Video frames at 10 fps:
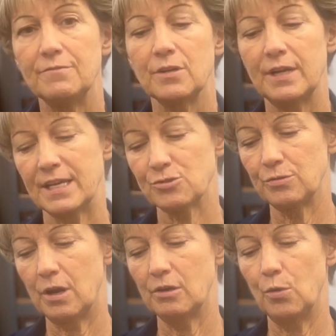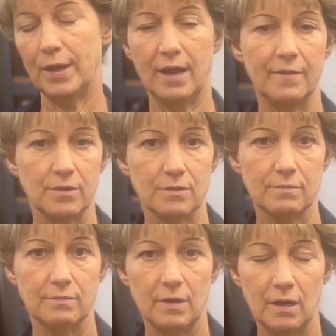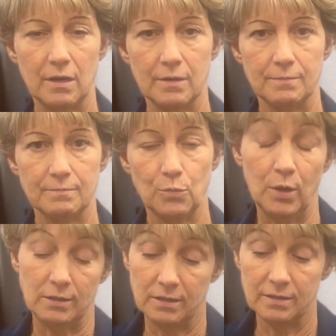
for an astronaut going on their uh, well